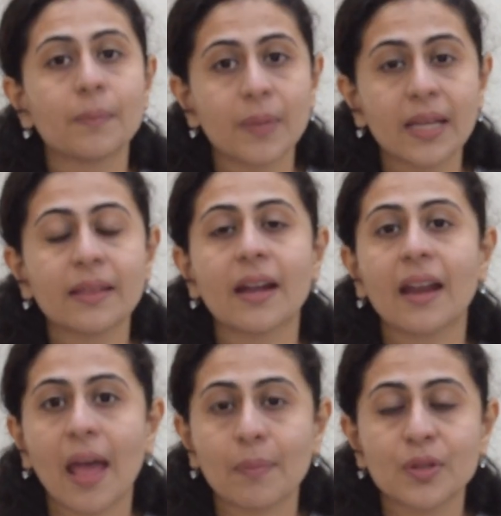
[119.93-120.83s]
pain that
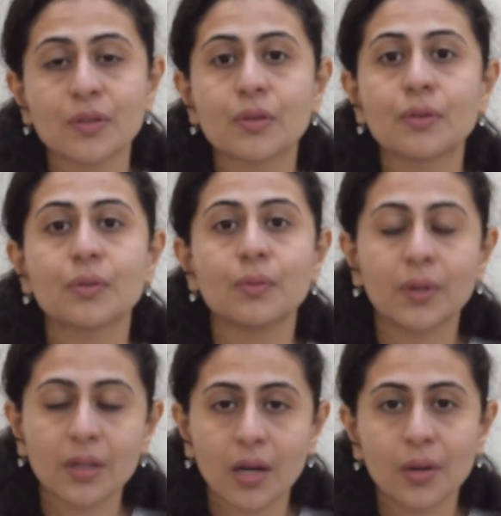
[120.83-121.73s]
happens due to
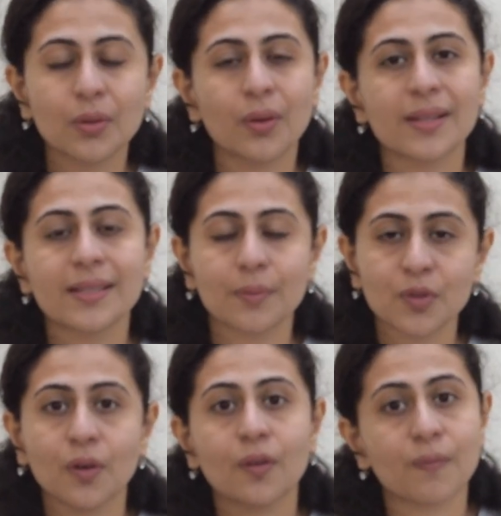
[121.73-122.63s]
workout or some sort of